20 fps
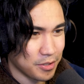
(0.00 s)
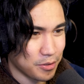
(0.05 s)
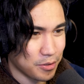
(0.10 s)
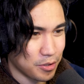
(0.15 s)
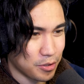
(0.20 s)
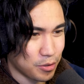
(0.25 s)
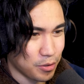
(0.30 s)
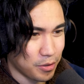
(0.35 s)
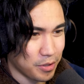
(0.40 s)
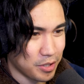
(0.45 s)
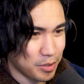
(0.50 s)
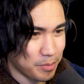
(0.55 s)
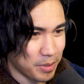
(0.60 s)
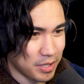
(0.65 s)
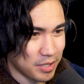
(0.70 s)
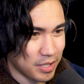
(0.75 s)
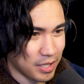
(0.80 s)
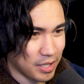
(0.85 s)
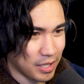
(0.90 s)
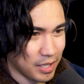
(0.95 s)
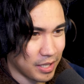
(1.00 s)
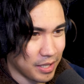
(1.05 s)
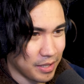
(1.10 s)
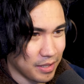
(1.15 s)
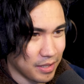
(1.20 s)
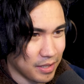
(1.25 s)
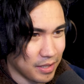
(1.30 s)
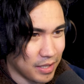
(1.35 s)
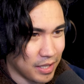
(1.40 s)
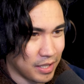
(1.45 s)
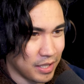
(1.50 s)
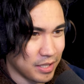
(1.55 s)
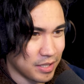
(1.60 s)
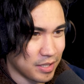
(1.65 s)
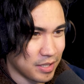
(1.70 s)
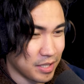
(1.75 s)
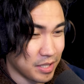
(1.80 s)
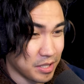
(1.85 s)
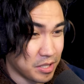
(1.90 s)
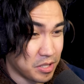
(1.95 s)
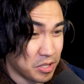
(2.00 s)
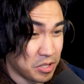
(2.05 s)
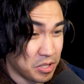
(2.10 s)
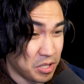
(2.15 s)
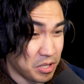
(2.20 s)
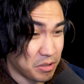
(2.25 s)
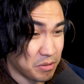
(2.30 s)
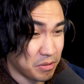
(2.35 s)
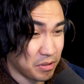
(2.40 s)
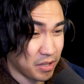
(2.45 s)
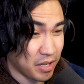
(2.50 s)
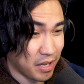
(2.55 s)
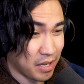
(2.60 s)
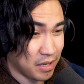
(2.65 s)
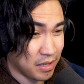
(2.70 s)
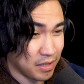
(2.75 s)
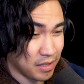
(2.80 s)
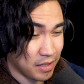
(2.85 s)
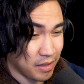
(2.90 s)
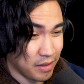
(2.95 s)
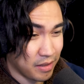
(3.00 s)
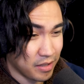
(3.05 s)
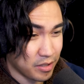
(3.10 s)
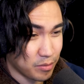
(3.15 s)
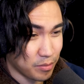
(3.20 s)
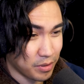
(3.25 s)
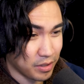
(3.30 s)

So the story is basically, at least in the sequel and in this